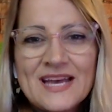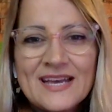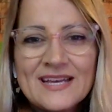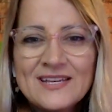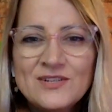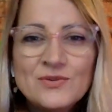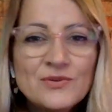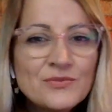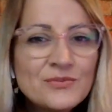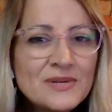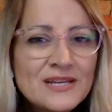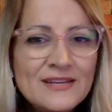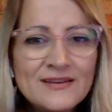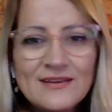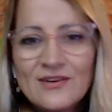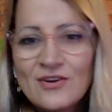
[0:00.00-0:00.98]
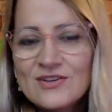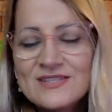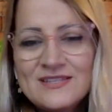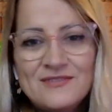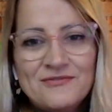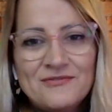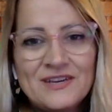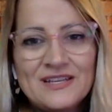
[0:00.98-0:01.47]
I can do it really cost
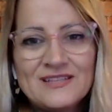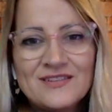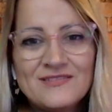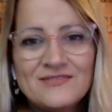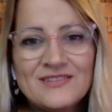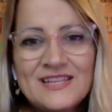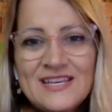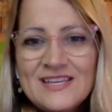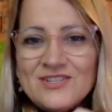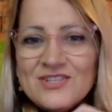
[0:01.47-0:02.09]
effectively,